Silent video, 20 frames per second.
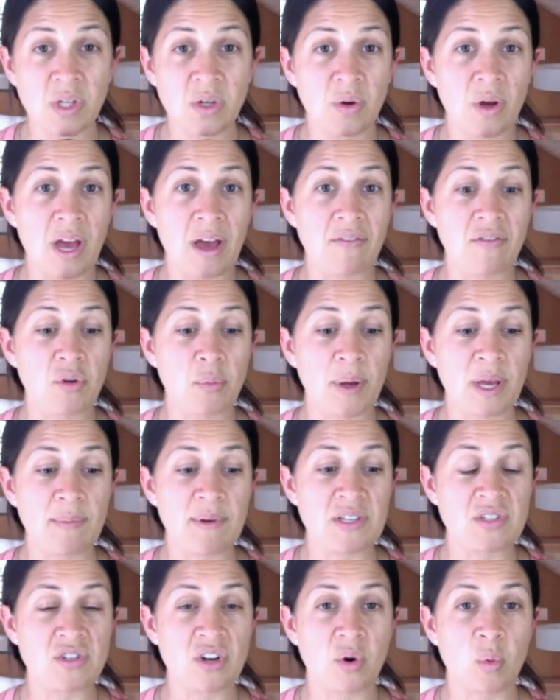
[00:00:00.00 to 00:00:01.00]
when you have your
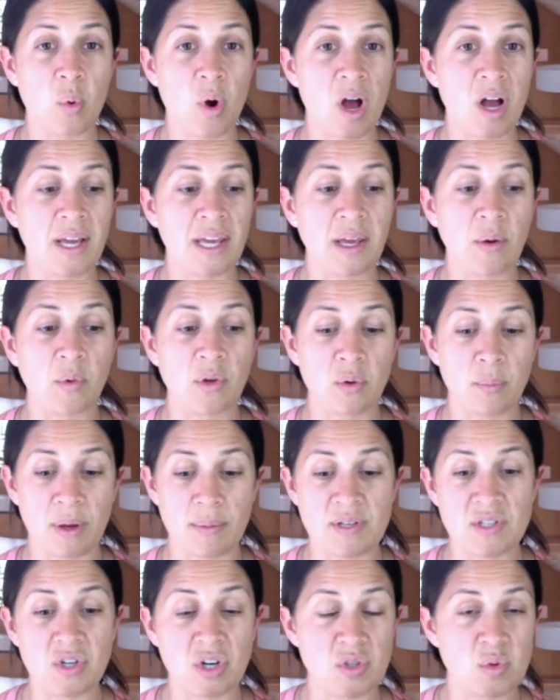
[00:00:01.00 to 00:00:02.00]
baby start walking, when your
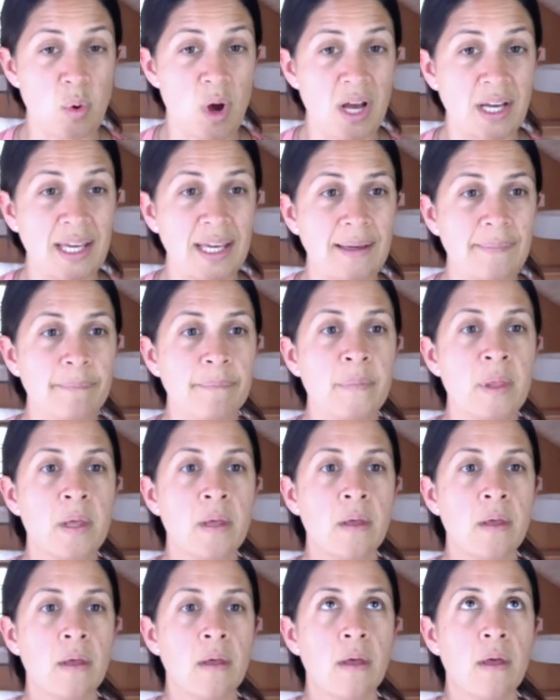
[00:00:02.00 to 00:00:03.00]
baby starts walking.
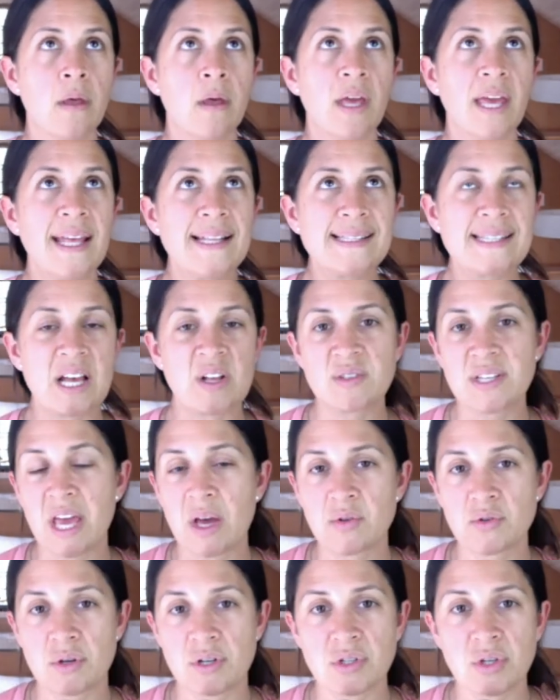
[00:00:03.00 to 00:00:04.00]
It sounds
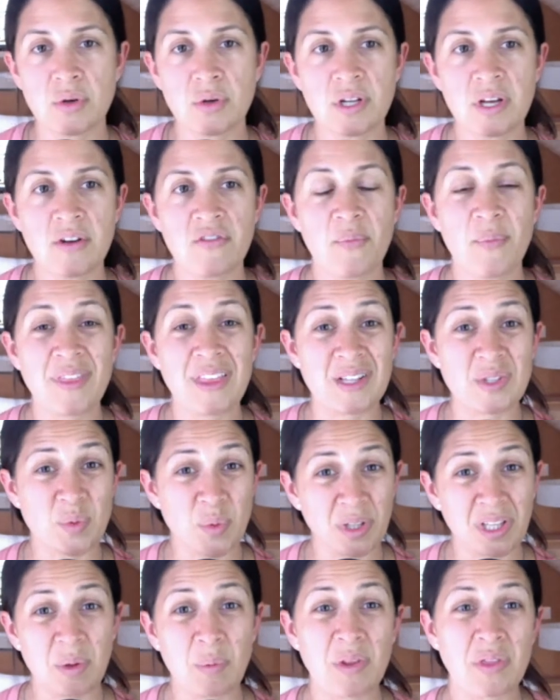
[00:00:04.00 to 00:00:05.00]
counterintuitive, but that's
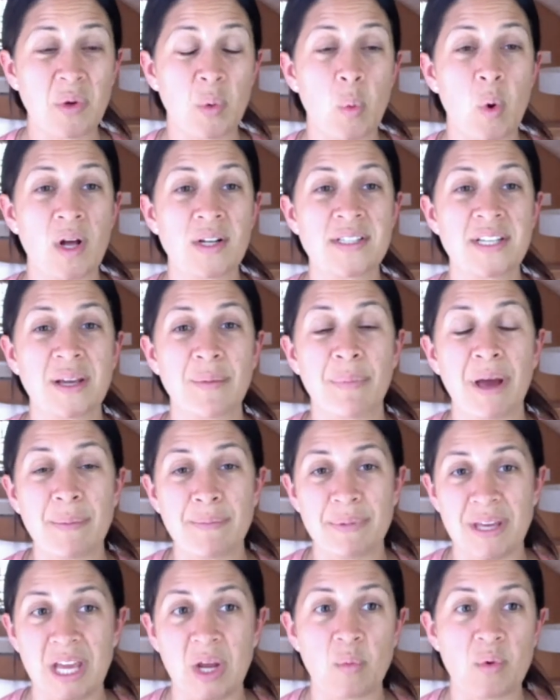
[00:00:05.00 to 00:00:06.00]
really what they're wanting by
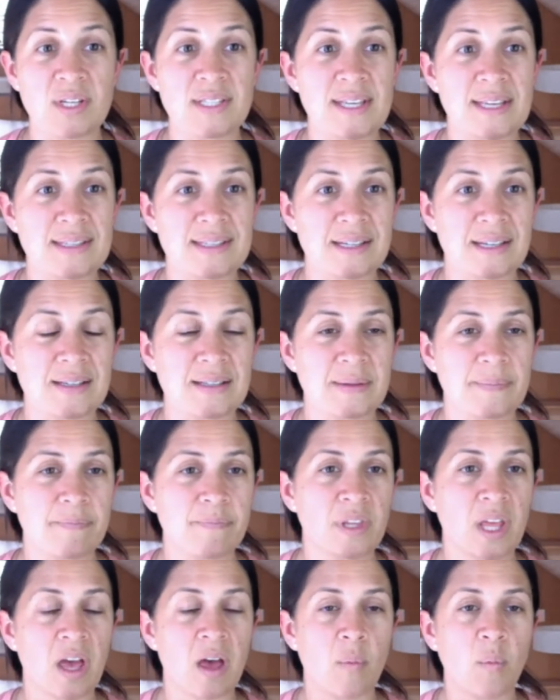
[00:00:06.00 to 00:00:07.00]
being resistant.
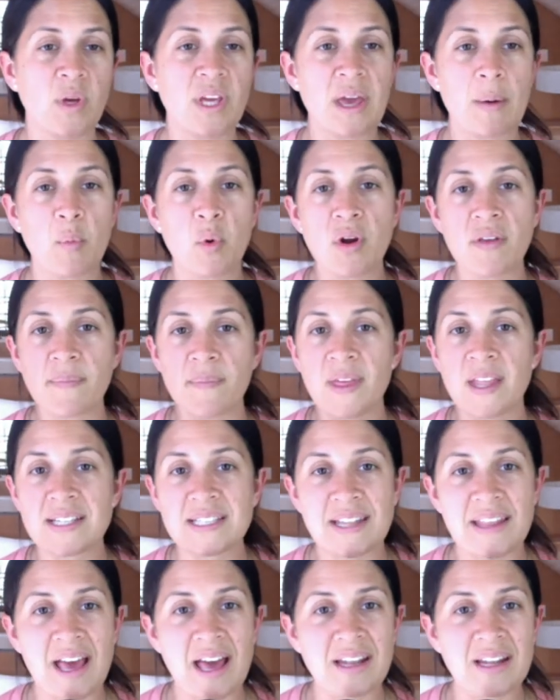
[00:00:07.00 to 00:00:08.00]
Um, we get more
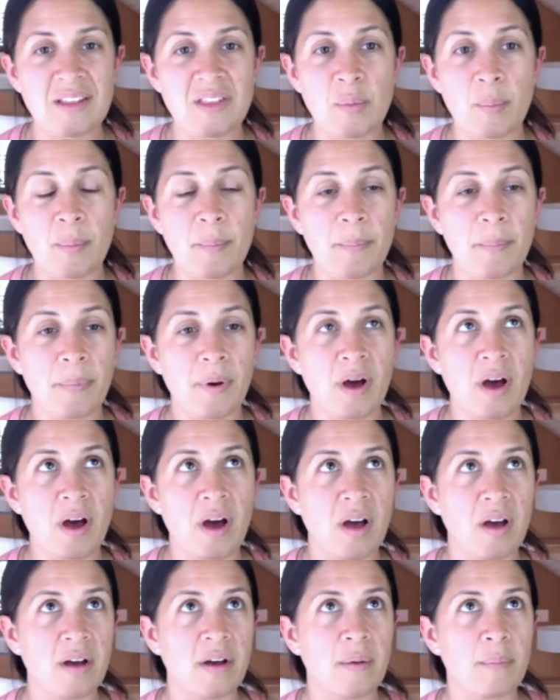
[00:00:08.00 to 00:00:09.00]
into that in the
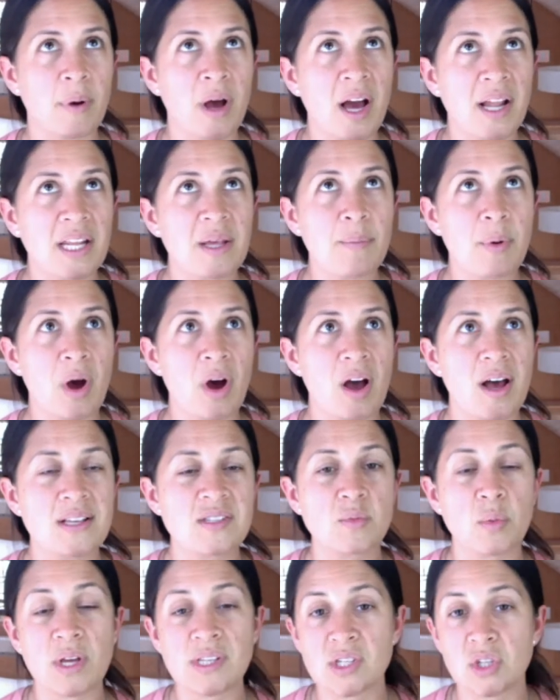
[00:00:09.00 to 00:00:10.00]
uh, Potty
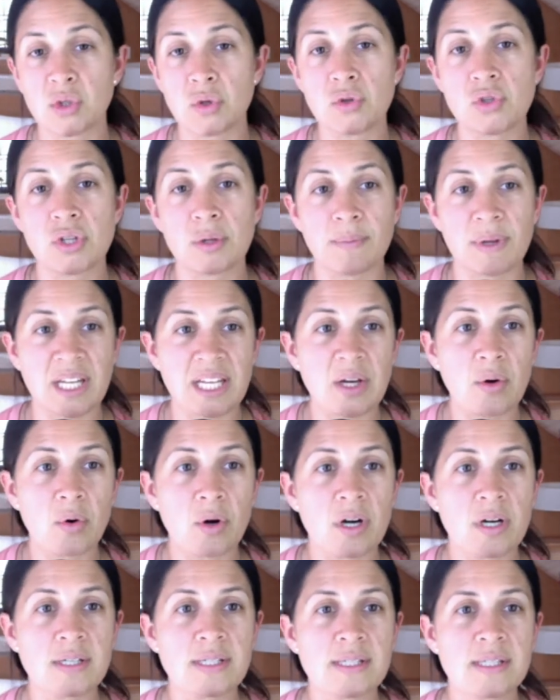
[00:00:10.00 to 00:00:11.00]
pause Resolution Mini
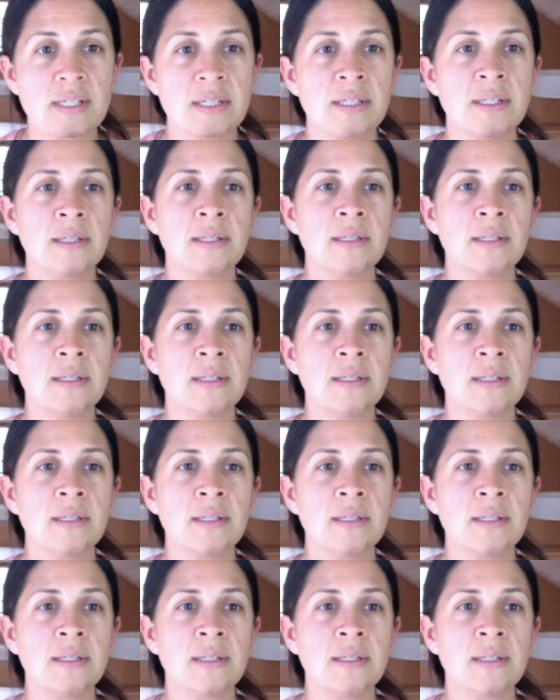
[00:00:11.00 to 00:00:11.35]
Course,